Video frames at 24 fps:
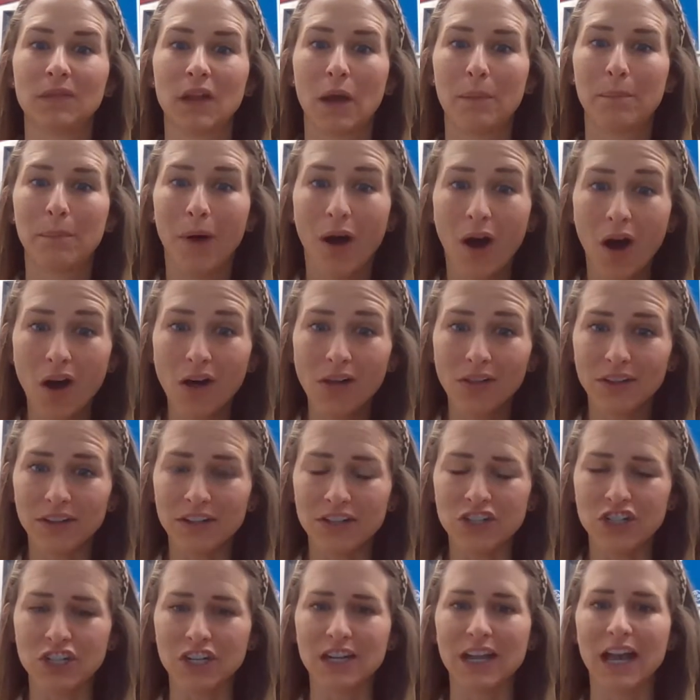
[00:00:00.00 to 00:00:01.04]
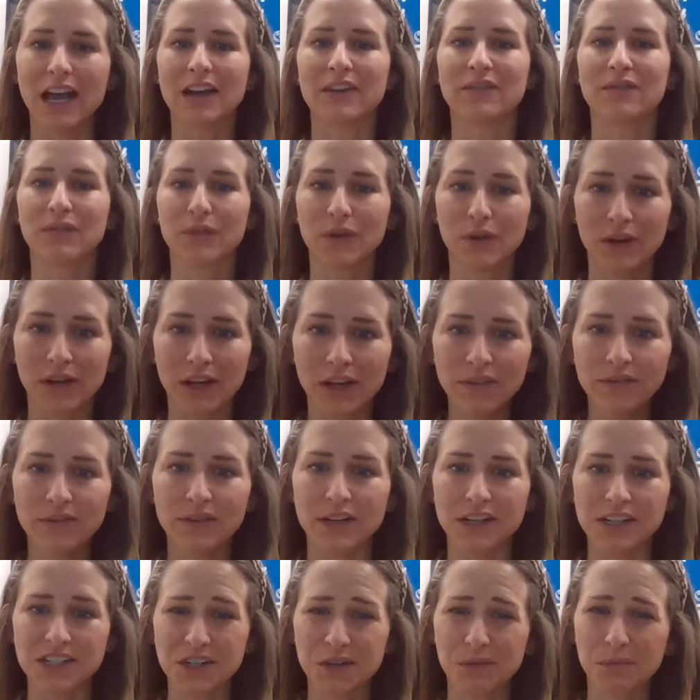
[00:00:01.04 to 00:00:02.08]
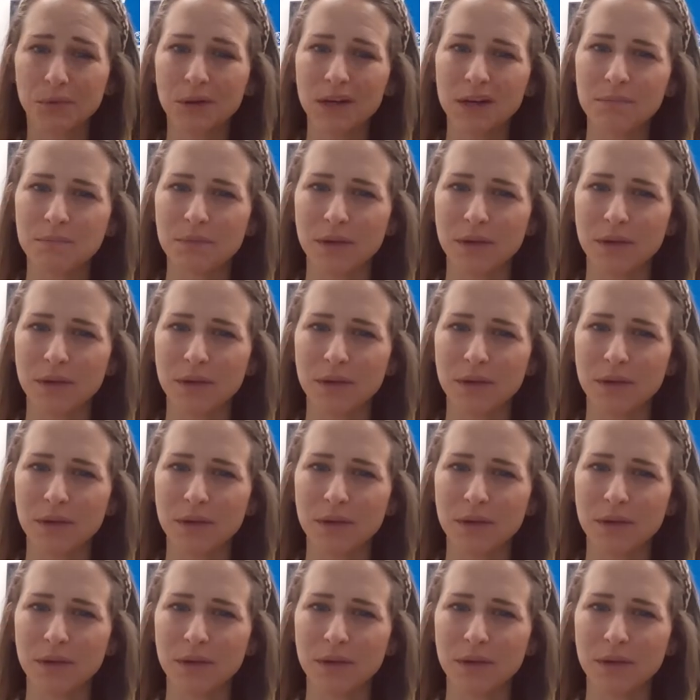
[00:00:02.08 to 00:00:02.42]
Apology and forgiveness are pretty